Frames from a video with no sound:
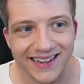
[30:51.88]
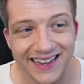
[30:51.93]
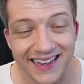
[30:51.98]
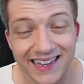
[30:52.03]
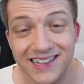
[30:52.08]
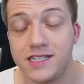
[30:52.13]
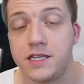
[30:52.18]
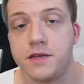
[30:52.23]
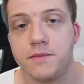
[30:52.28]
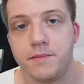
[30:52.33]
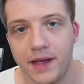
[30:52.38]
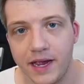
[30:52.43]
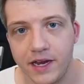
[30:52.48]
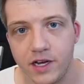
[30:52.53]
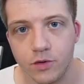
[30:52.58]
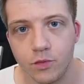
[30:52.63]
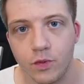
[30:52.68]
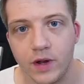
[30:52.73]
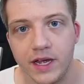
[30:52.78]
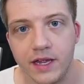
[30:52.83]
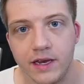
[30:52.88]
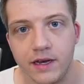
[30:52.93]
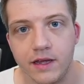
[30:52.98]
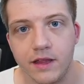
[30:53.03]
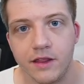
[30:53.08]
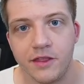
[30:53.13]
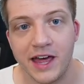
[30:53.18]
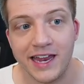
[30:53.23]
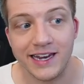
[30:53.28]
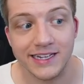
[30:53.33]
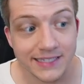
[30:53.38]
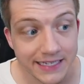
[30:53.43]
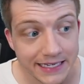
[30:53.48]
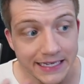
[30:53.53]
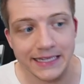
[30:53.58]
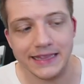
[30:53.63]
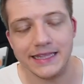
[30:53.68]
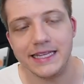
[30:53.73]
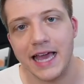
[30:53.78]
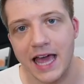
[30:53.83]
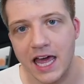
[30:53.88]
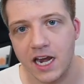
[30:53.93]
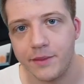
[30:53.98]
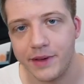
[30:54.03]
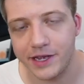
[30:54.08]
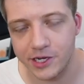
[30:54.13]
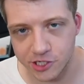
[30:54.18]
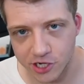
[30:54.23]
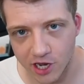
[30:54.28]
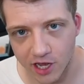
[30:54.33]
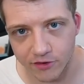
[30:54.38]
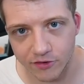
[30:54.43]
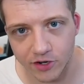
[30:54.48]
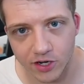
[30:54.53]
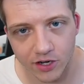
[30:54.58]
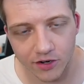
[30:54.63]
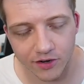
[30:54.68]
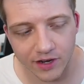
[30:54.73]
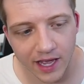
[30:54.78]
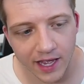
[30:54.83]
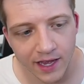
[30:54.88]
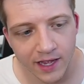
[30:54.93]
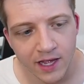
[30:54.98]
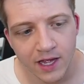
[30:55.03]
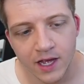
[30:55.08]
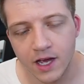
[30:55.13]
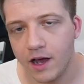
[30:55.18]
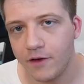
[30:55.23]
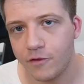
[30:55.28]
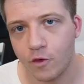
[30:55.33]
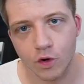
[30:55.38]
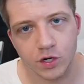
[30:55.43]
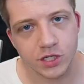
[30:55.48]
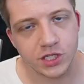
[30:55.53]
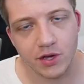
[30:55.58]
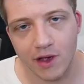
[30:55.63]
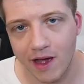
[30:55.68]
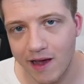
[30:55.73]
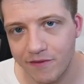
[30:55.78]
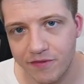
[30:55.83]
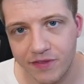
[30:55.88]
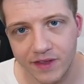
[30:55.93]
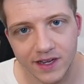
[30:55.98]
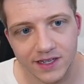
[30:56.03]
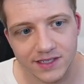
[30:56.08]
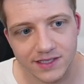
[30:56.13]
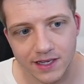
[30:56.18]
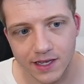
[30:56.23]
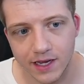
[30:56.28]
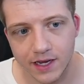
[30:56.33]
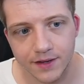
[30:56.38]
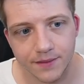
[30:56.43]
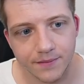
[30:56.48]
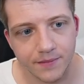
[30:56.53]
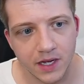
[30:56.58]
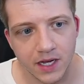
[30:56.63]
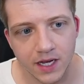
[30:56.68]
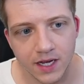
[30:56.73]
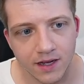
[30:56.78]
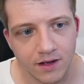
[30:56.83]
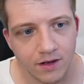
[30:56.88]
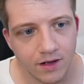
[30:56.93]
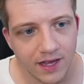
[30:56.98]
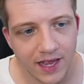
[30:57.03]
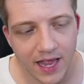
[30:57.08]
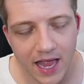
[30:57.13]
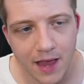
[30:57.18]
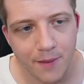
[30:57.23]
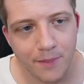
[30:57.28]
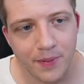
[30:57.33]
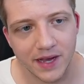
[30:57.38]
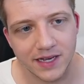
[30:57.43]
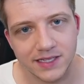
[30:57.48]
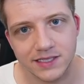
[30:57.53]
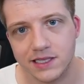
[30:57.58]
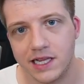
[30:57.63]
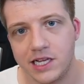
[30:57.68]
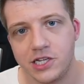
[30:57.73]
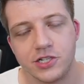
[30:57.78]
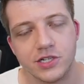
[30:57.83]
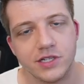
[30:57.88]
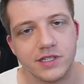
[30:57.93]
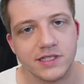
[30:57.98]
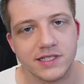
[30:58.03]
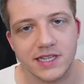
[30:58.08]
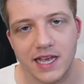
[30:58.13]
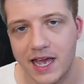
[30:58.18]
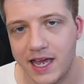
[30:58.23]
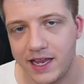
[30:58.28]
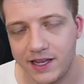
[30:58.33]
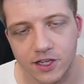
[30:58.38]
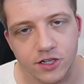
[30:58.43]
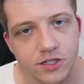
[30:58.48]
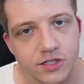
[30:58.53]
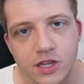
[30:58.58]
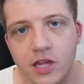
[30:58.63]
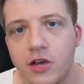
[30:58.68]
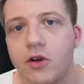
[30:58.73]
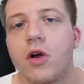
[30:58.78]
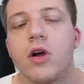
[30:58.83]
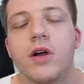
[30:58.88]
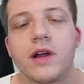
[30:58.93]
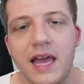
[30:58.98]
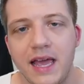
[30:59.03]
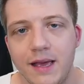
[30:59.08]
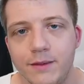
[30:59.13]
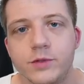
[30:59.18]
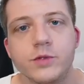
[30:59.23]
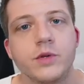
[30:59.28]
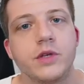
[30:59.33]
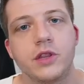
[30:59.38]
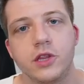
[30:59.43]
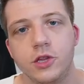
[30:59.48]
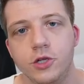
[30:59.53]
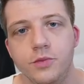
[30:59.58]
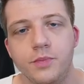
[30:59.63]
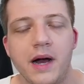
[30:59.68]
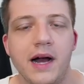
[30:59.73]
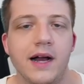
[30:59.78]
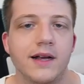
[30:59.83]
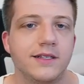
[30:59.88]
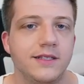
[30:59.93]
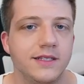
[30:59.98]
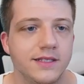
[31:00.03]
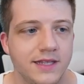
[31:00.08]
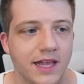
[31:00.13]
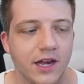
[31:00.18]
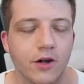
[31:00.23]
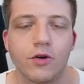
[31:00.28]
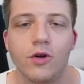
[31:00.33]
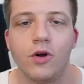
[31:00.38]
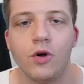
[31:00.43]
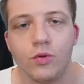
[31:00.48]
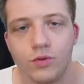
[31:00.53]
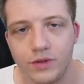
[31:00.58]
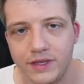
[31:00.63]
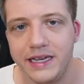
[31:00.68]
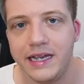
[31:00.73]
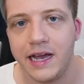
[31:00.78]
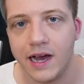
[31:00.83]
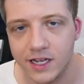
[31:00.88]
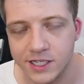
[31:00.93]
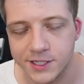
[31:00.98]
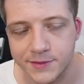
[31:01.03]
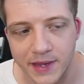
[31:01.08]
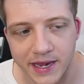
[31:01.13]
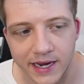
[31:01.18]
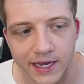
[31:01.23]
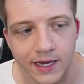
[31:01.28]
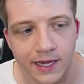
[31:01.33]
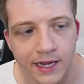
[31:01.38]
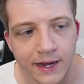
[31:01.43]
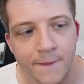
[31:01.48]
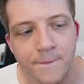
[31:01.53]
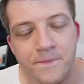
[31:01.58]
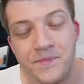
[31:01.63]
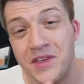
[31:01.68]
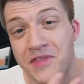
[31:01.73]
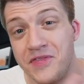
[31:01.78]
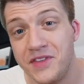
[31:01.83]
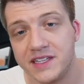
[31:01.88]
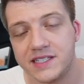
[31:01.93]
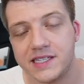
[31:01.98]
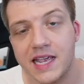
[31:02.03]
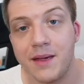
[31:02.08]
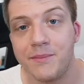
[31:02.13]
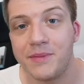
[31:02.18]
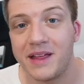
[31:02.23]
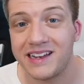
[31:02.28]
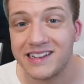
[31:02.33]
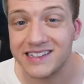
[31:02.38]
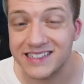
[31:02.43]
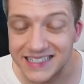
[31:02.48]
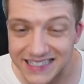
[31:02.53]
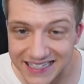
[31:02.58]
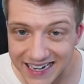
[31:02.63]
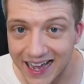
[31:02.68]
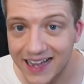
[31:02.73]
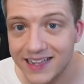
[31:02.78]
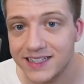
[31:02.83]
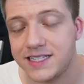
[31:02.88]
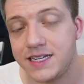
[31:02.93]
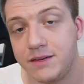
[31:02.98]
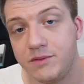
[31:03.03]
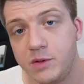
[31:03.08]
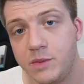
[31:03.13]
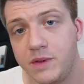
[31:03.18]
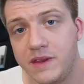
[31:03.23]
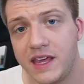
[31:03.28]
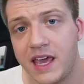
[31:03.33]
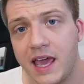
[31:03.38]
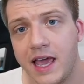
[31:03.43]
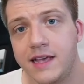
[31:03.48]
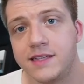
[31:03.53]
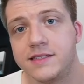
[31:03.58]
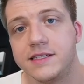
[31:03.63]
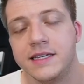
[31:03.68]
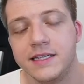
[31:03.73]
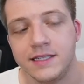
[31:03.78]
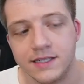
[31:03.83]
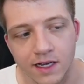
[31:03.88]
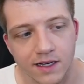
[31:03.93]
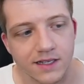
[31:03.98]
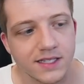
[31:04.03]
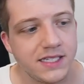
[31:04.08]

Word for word: isn't pay to win that is in the anime genre. Okay. Of course you have things like, uh, Apex Legends and there's, there are games with loot boxes that are only cosmetic. In this game, that does not seem to be the case. It does